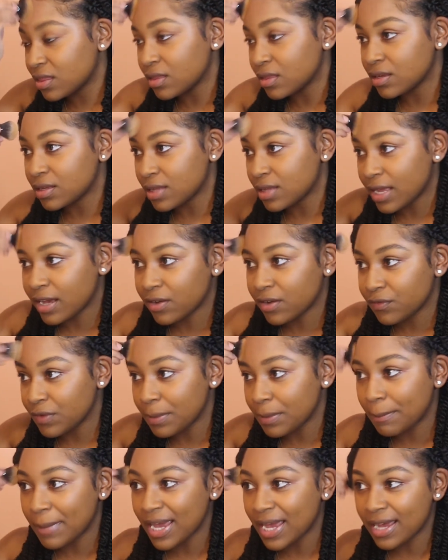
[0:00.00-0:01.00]
the like
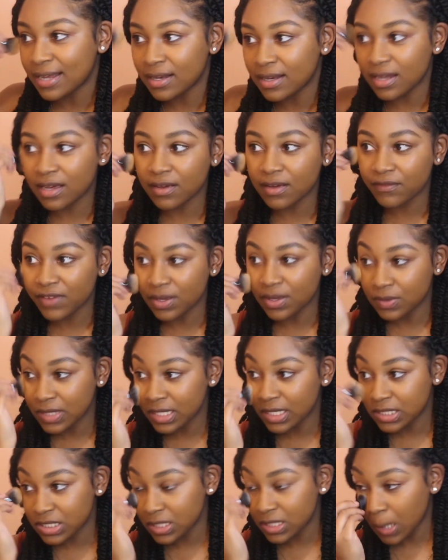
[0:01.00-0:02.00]
remaining
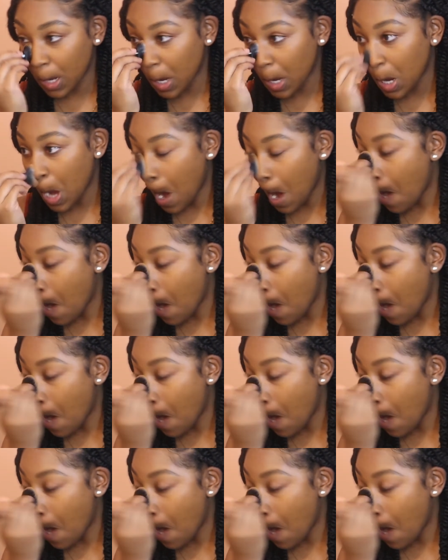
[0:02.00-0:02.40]
foundation